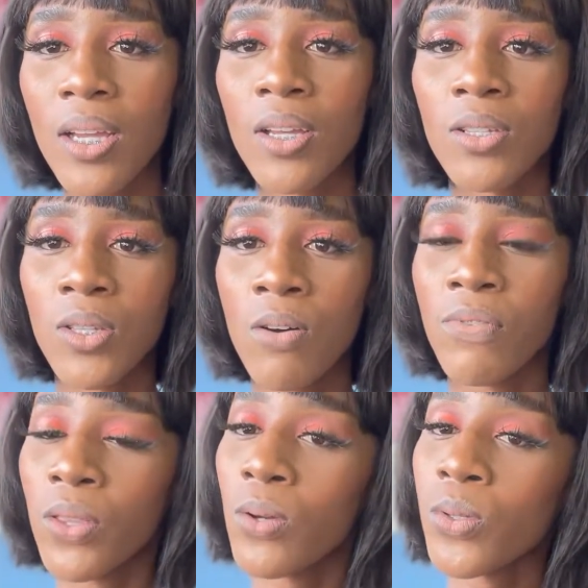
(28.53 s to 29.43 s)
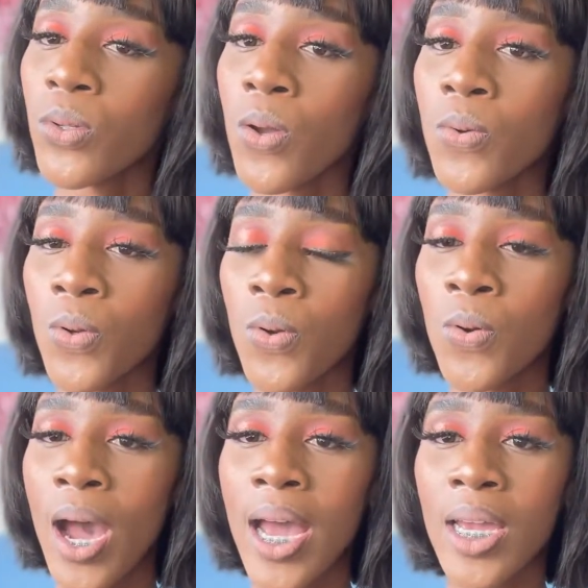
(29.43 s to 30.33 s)
So for those who don't know,
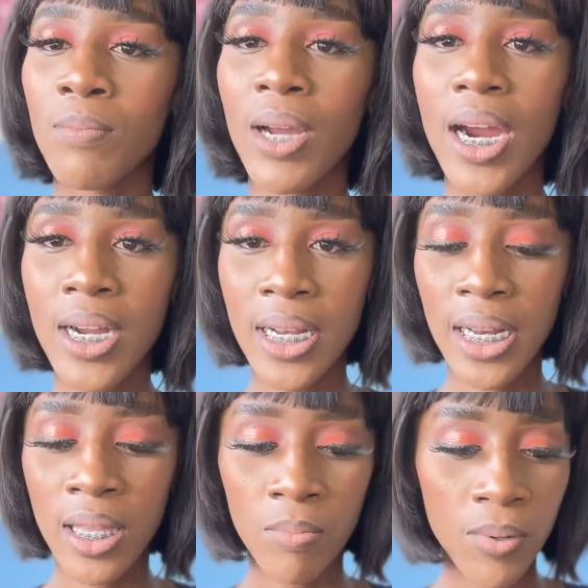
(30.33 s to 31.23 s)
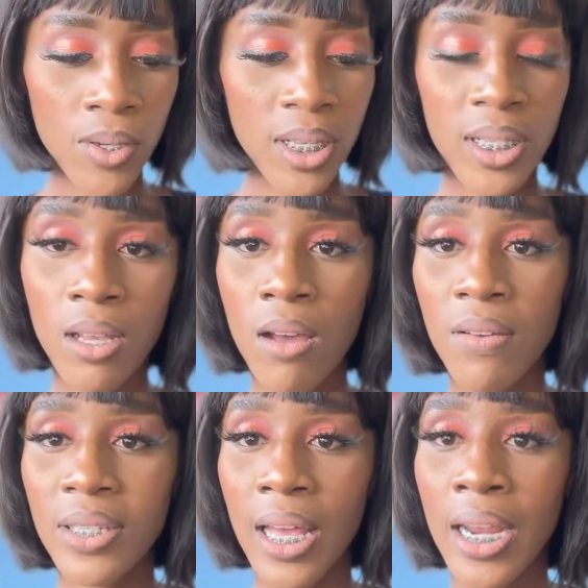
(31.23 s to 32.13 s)
I am currently in the process
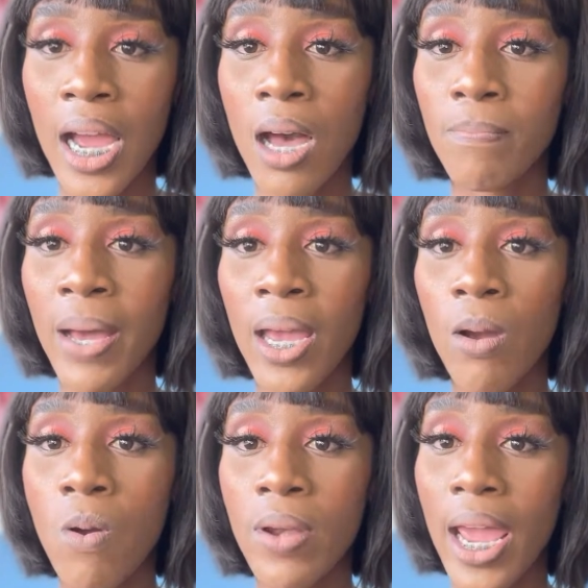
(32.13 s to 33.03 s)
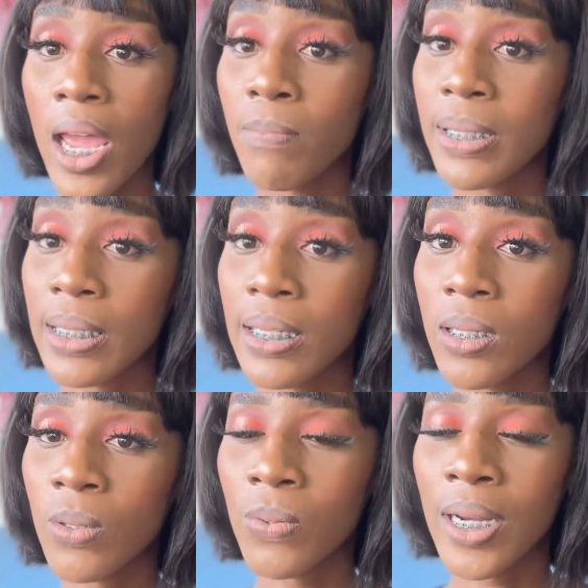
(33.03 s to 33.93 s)
of starting up my own hair
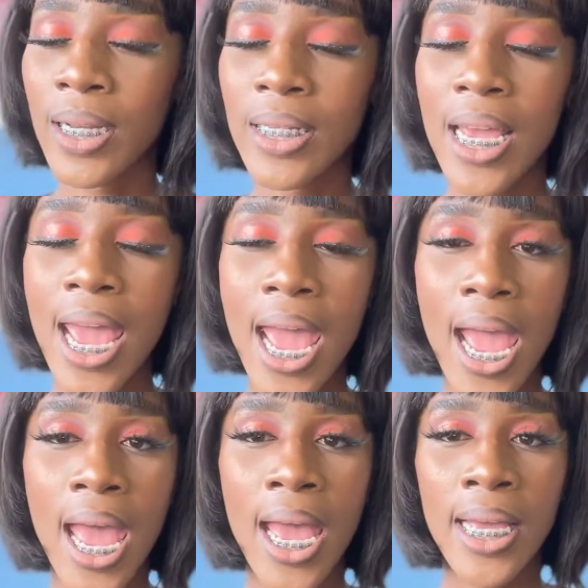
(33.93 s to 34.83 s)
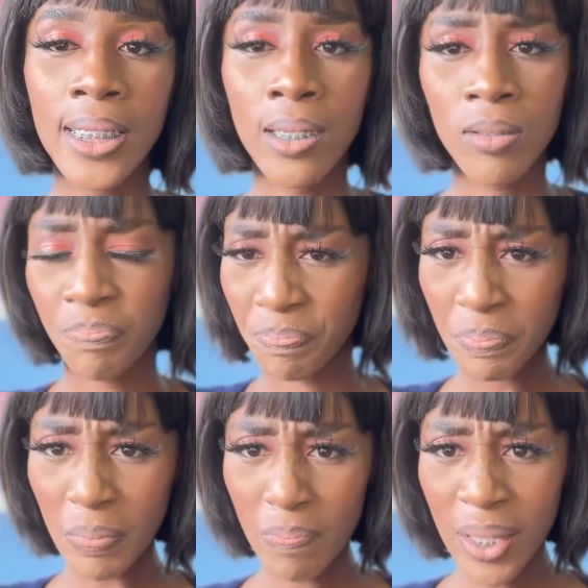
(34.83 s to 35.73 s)
business, right? And
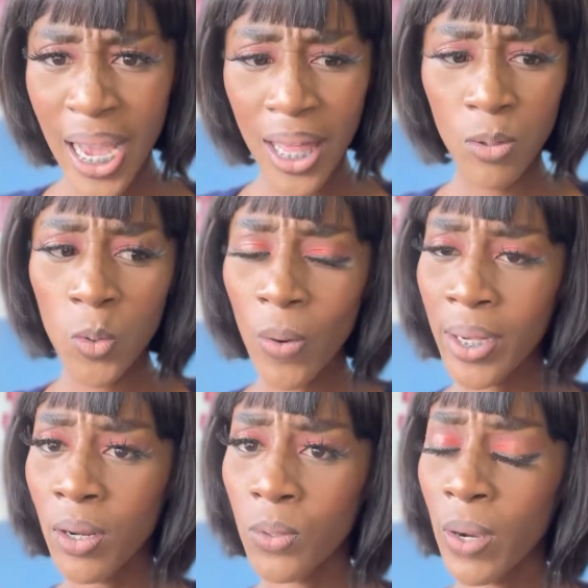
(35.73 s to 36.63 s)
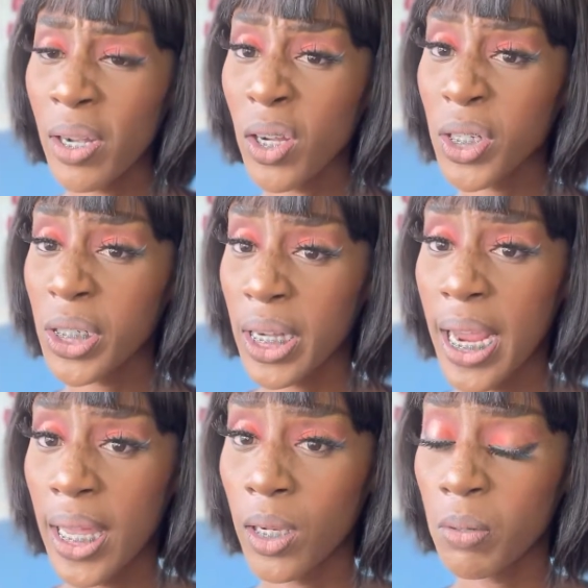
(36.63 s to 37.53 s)
I thought, why not
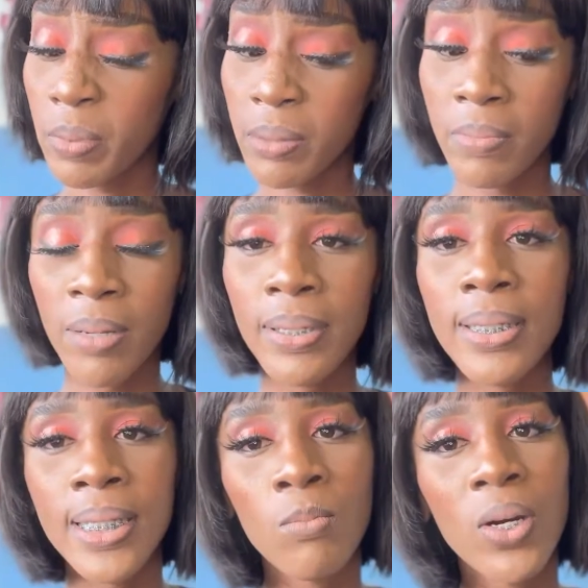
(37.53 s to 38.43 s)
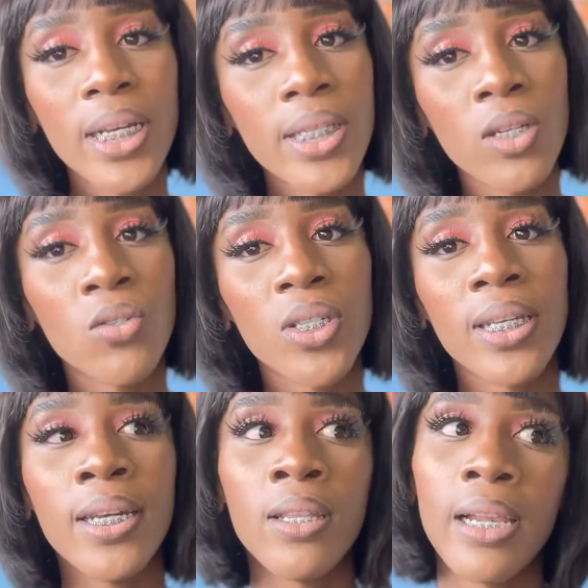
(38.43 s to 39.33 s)
share a little bit? Maybe someone is interested
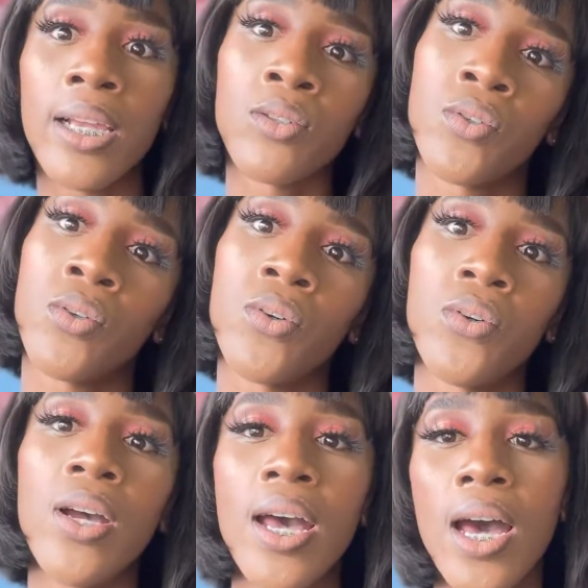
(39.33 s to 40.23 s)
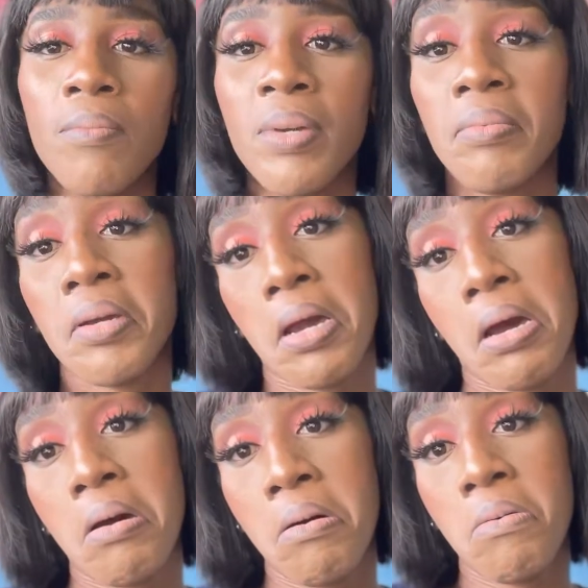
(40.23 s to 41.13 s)
and like to know maybe
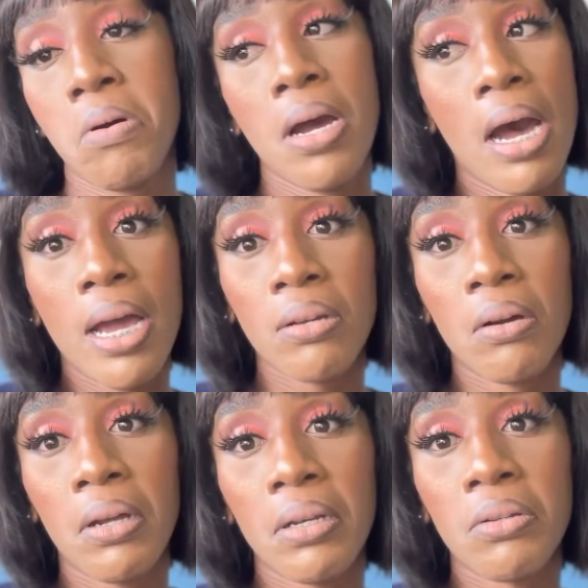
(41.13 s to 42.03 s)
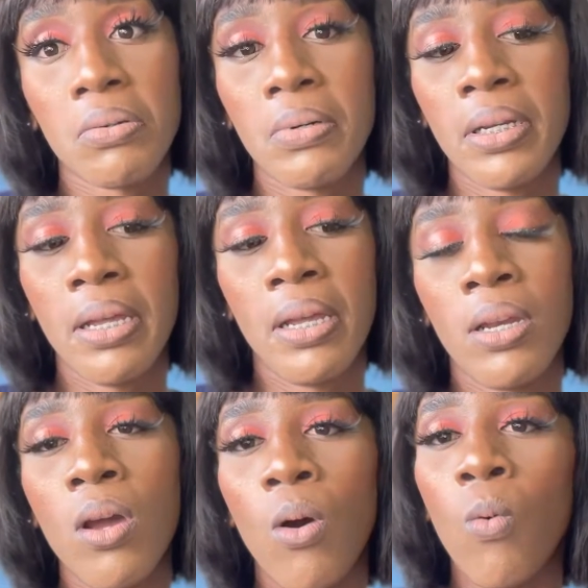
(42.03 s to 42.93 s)
how I got into it
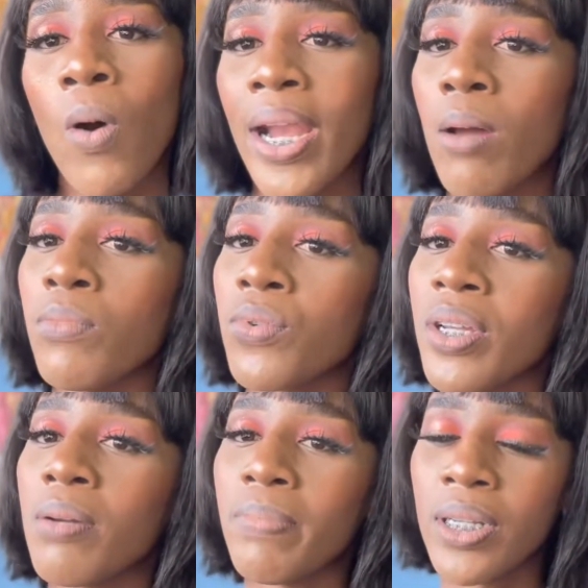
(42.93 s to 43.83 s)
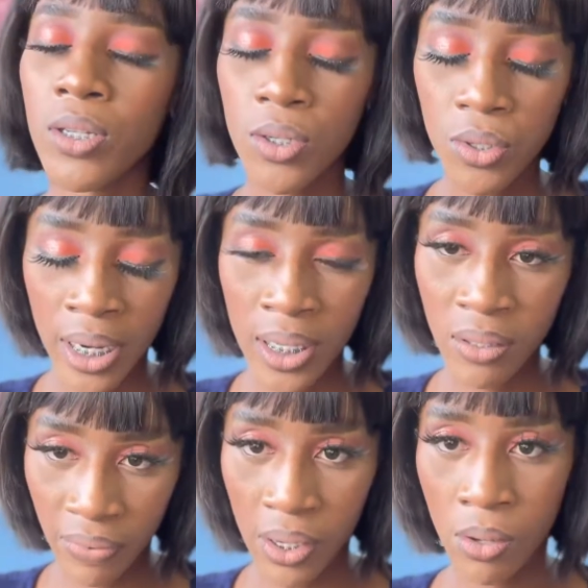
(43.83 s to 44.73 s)
and what I'm doing. But today's
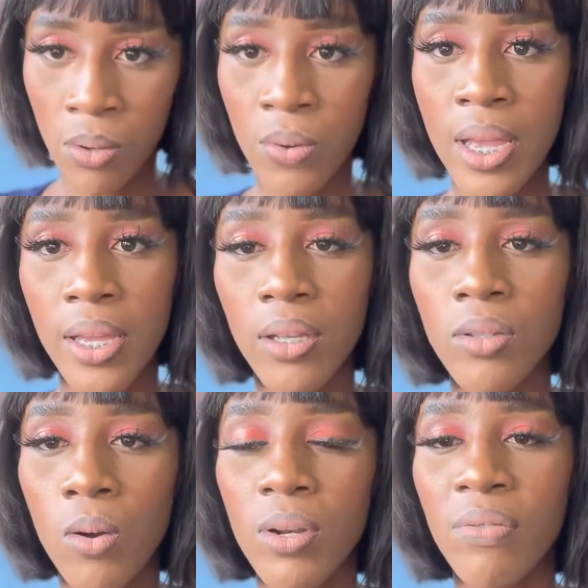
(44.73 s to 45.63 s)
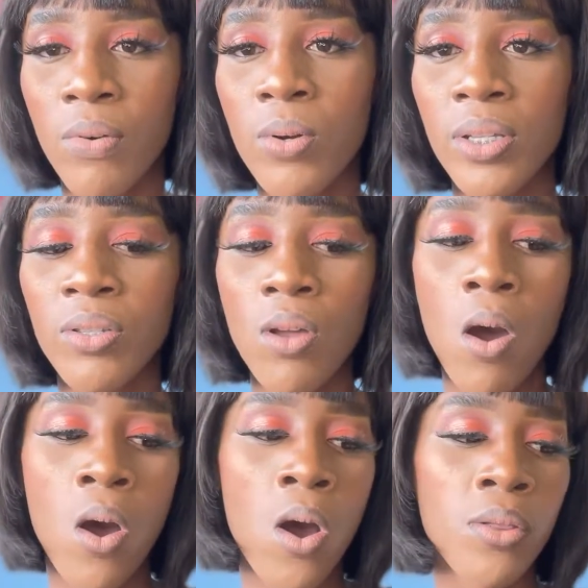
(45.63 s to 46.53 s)
video is wholly focused
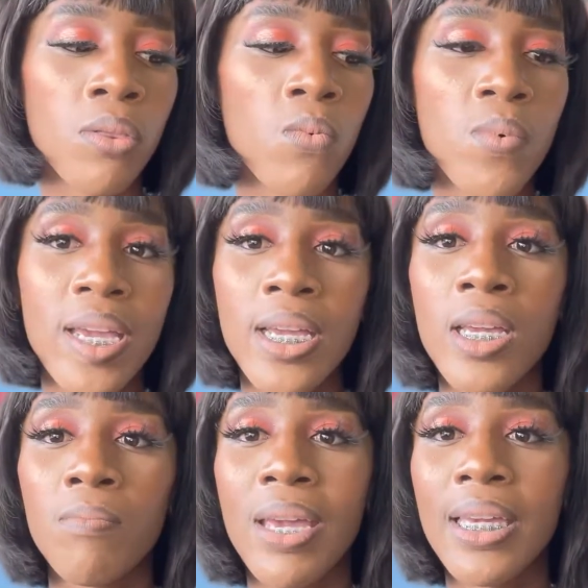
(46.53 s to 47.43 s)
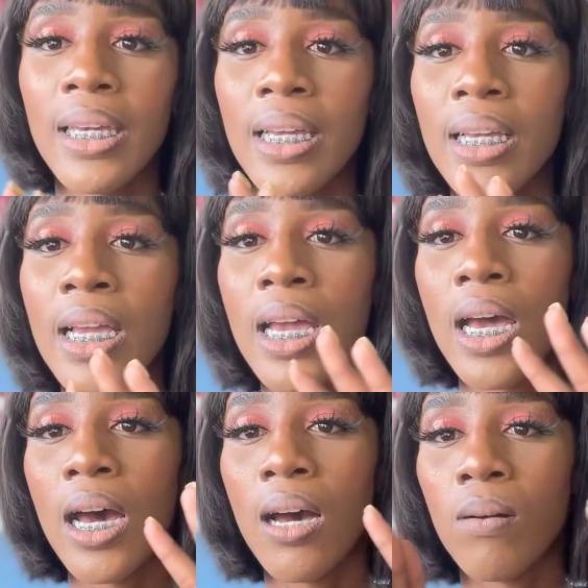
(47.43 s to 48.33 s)
on the wig making
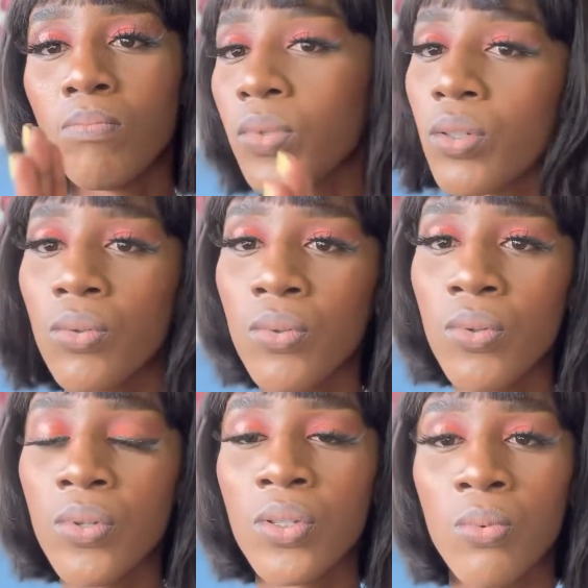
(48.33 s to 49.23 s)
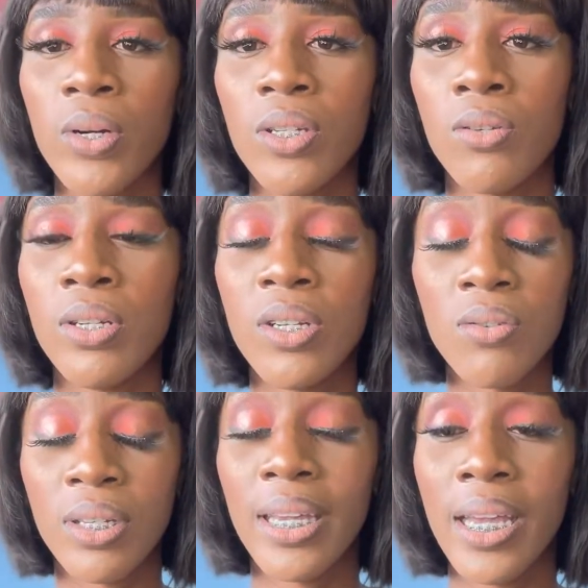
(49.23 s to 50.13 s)
tools, what you need
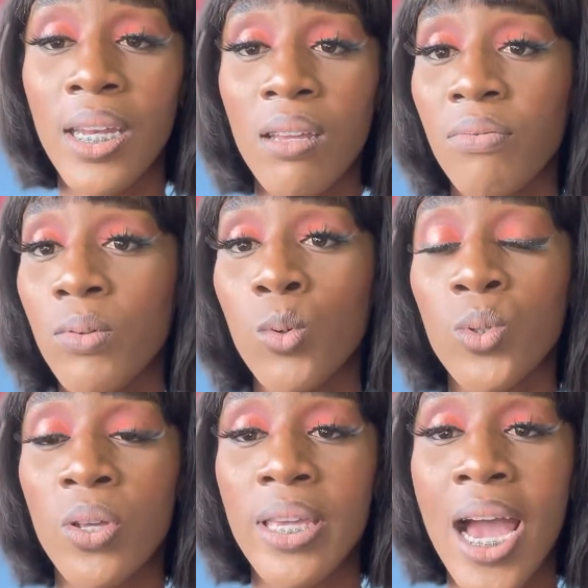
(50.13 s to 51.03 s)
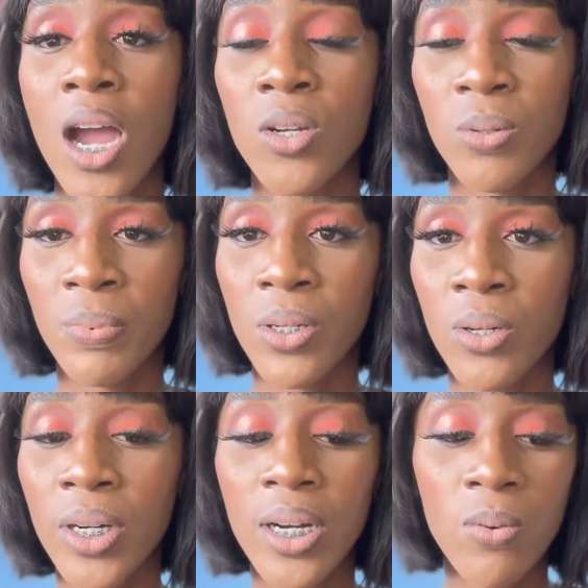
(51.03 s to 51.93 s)
to get if you also a young
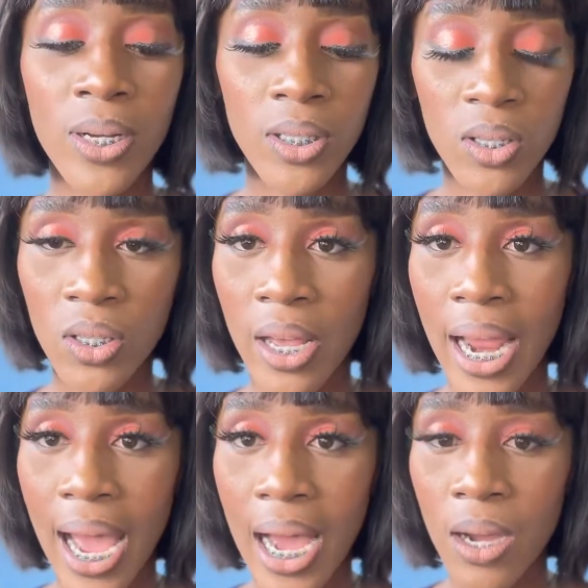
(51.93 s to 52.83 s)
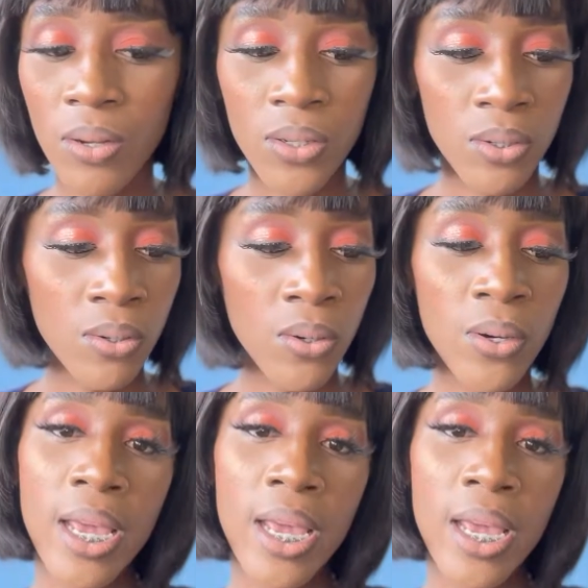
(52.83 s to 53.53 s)
entrepreneur who wants to start out, you know,